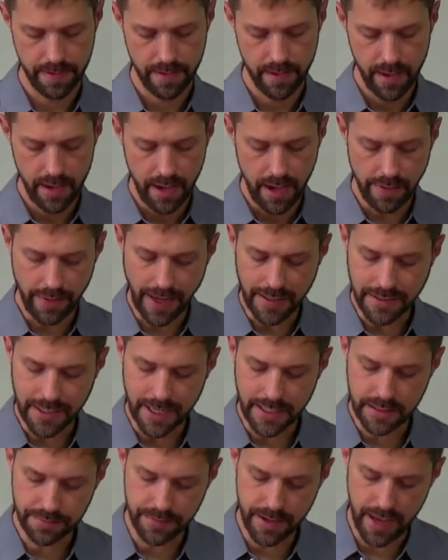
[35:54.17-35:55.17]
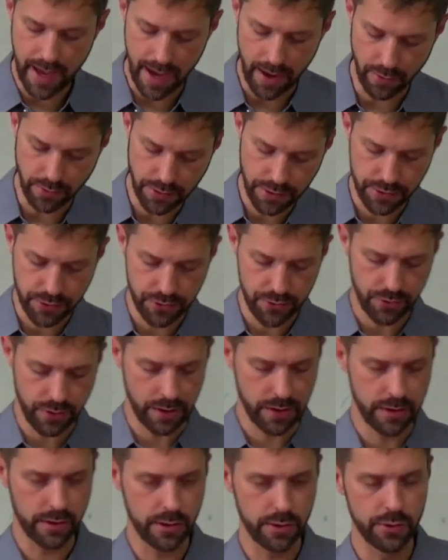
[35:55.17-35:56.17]
And that takes me out to
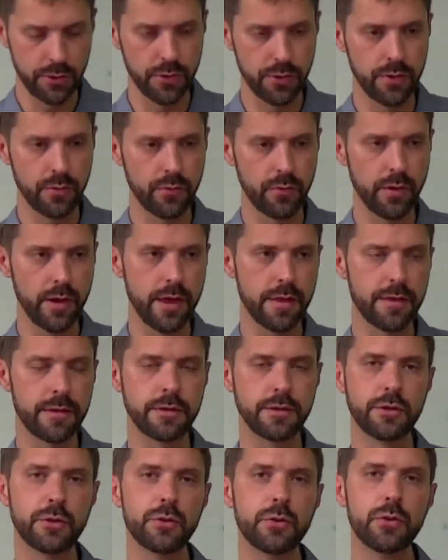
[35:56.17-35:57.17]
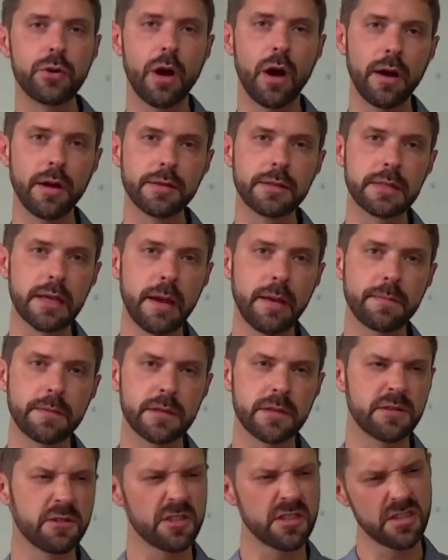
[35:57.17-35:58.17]
conclude with two concepts,
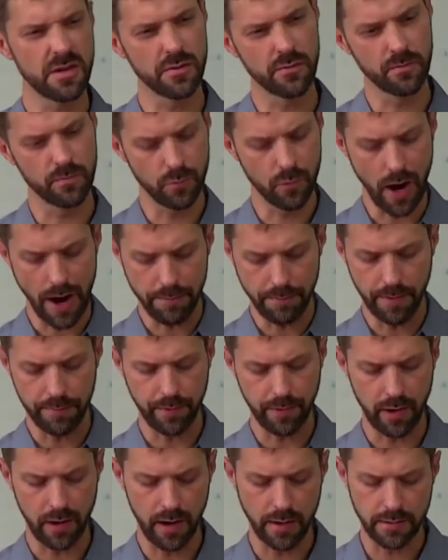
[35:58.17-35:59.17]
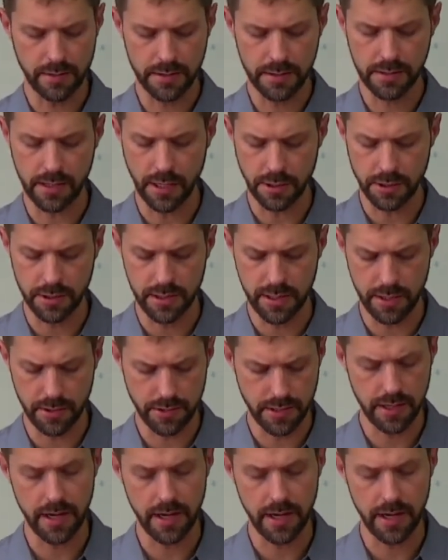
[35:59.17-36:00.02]
just to wrap up our discussion here today.